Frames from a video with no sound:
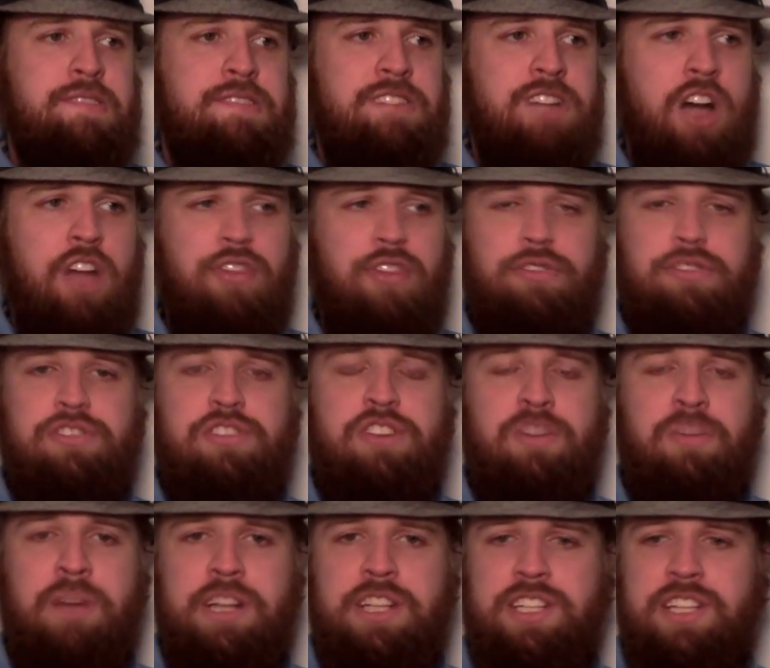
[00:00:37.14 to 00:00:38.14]
gone through so
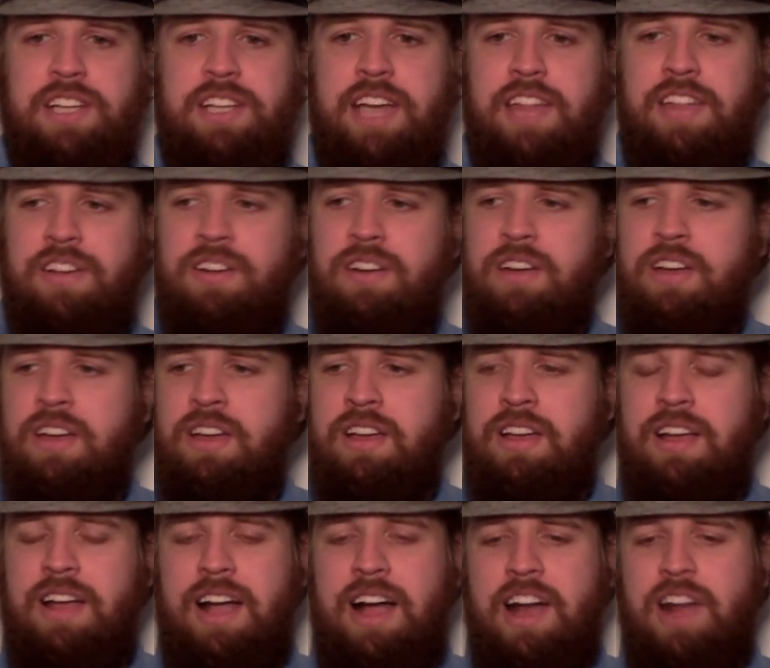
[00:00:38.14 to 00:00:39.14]
much together.
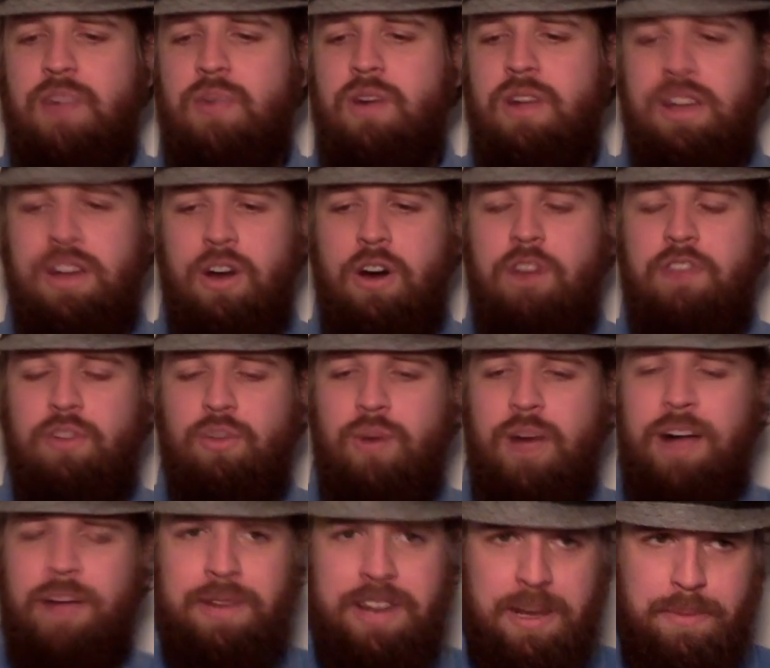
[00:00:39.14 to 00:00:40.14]
I don't want to
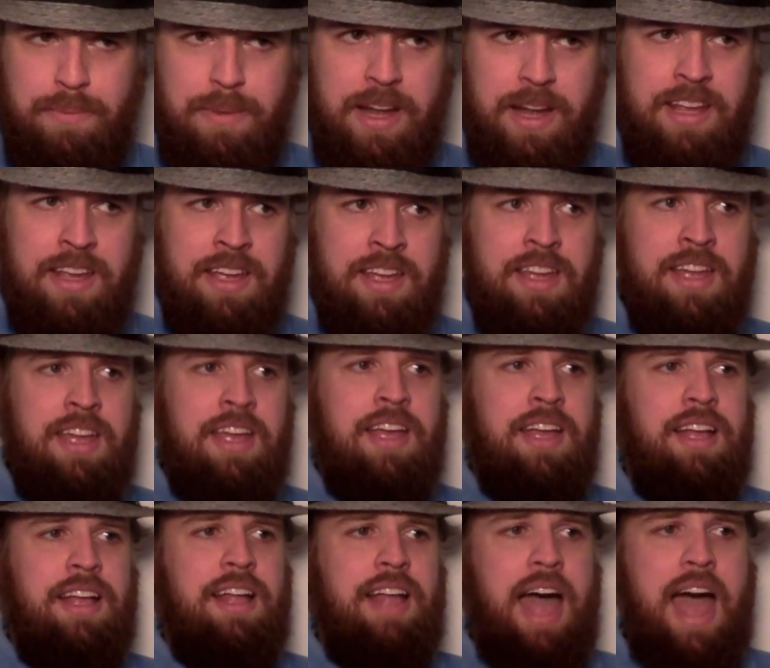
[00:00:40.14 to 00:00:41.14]
overwhelm anybody.
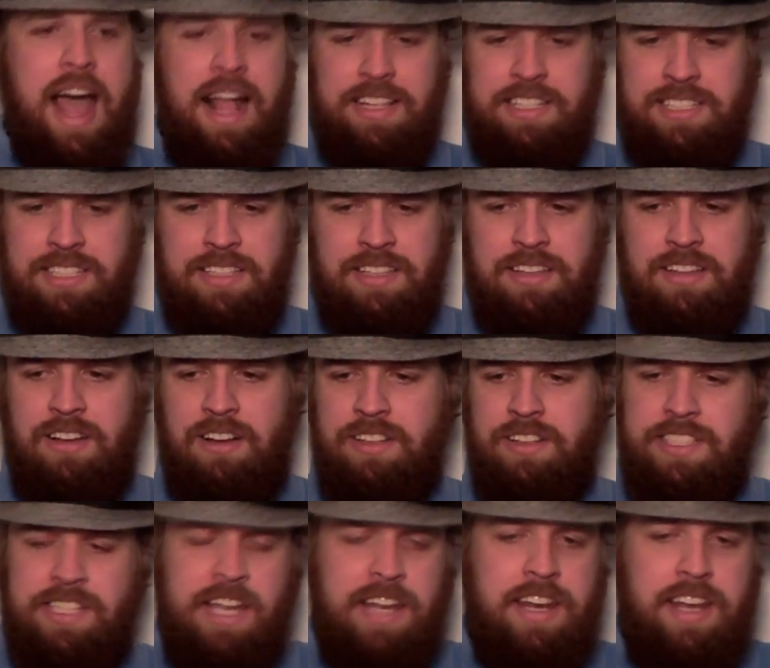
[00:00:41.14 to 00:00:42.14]
Hats on
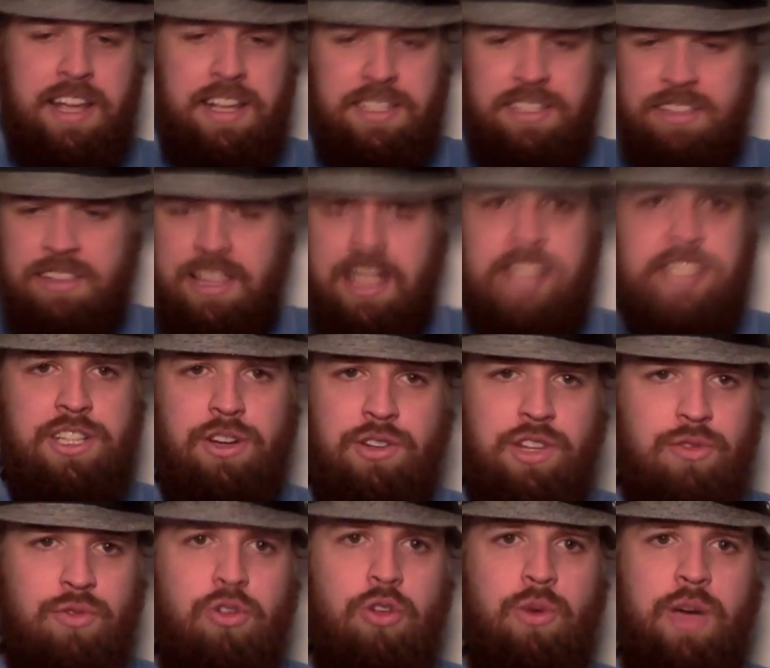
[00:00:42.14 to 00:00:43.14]
Sundays. That's the
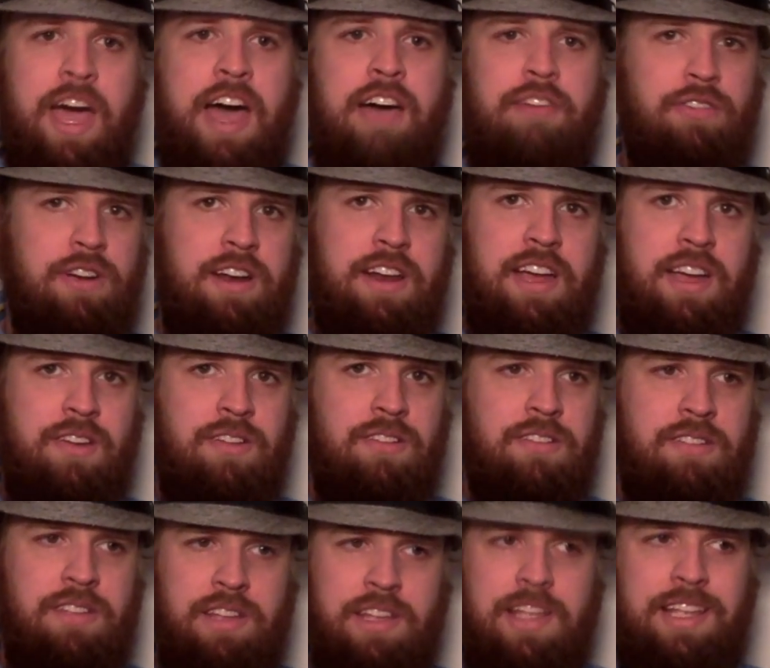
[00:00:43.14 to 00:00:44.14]
only rule we have right now.
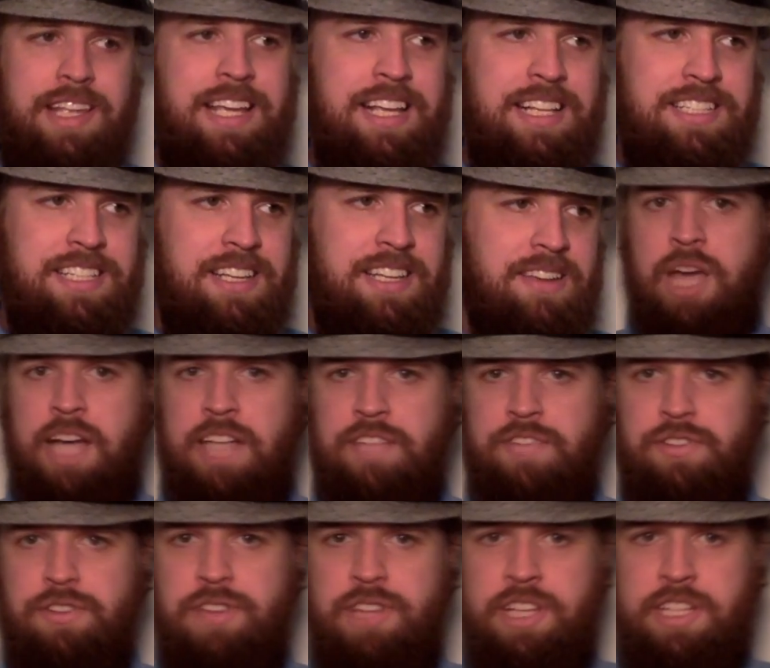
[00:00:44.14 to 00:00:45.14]
Easy. As
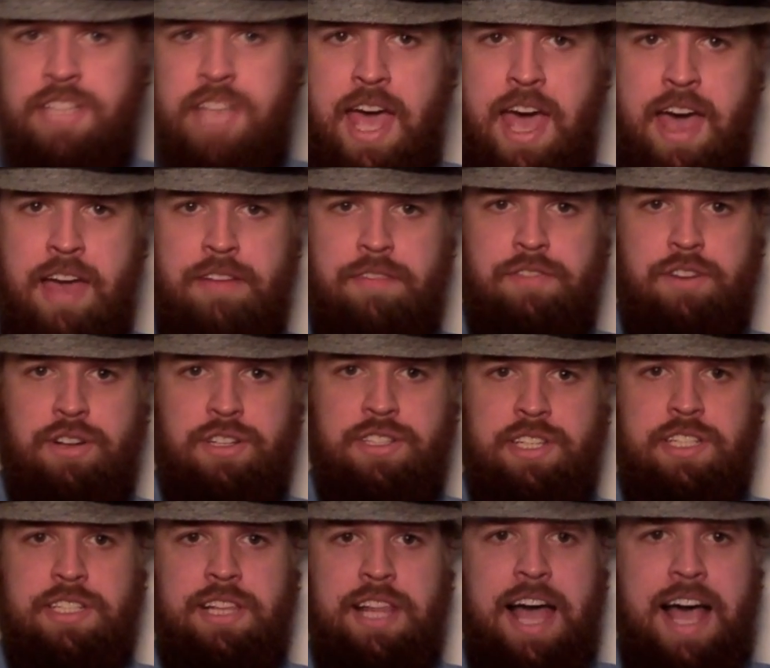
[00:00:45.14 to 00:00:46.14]
for this hat
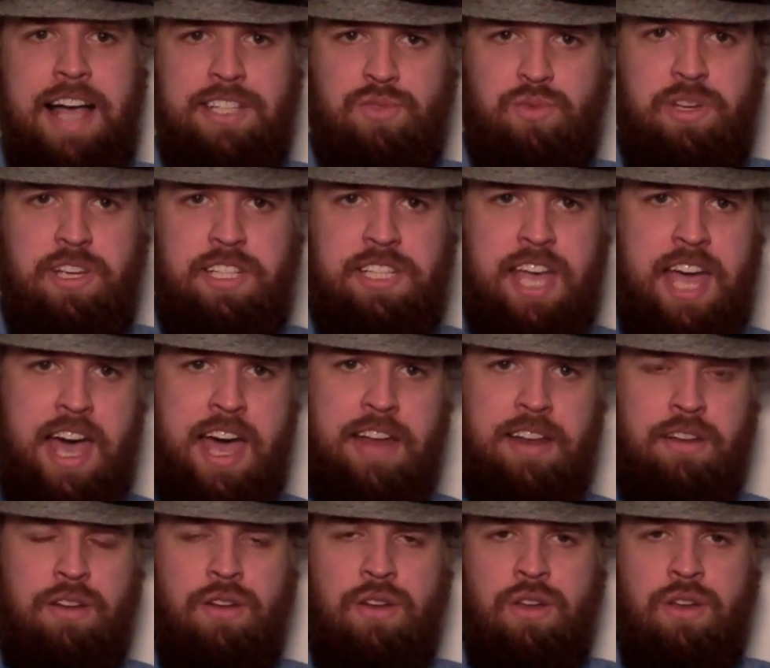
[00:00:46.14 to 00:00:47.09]
versus last week's hat,